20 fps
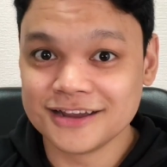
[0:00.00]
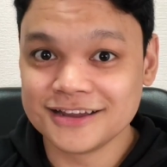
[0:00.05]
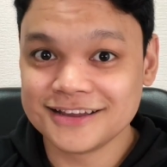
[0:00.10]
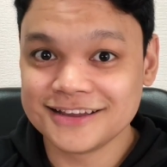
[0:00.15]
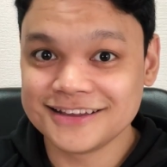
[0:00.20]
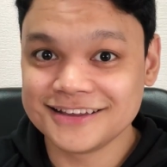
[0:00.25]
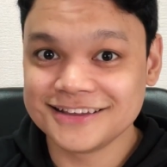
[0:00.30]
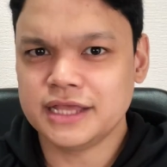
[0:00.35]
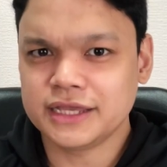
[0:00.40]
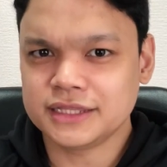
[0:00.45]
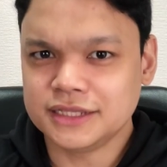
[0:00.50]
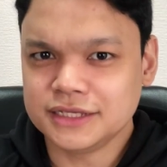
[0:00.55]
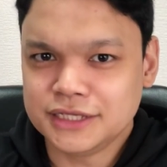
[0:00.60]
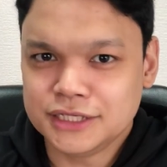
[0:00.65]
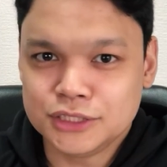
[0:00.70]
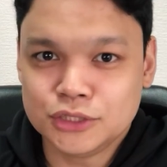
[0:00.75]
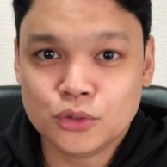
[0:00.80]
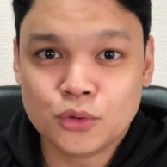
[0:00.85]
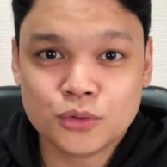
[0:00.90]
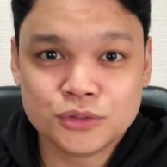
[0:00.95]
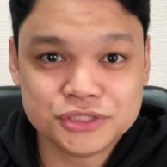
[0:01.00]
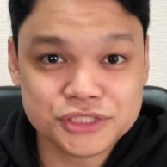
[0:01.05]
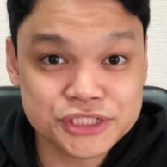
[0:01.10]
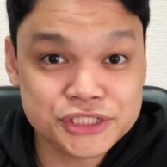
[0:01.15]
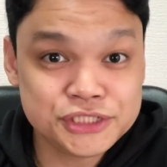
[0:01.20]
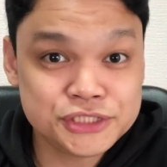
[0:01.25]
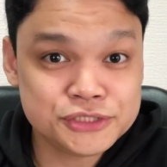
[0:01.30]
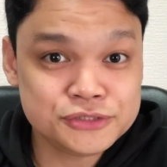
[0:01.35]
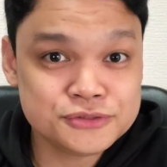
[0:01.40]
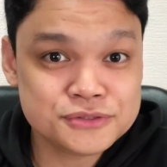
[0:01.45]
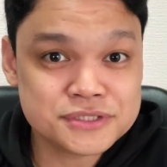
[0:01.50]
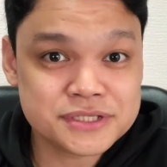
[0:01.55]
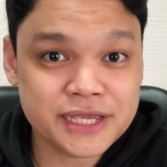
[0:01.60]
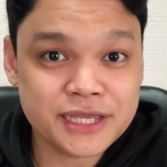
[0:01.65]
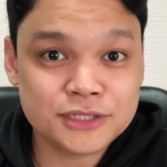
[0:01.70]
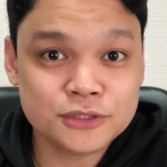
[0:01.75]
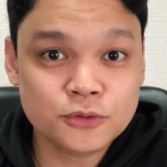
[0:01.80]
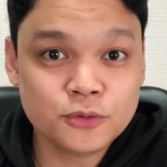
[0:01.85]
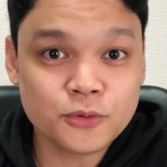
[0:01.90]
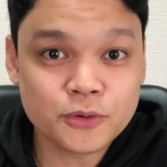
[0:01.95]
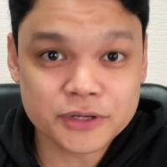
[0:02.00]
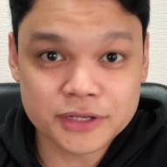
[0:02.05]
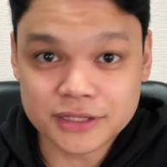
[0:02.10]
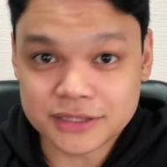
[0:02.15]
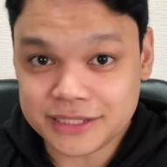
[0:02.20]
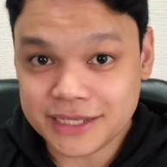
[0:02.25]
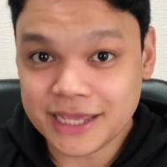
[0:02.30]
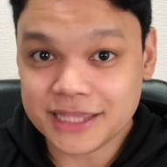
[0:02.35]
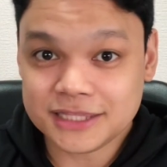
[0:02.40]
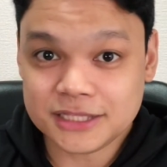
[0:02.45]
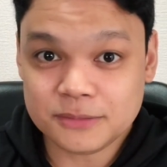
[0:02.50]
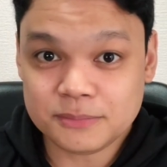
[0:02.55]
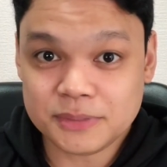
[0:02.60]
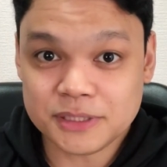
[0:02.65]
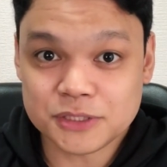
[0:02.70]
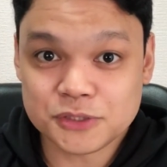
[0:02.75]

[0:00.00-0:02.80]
just like the Ginno Jishu Seido or the TATP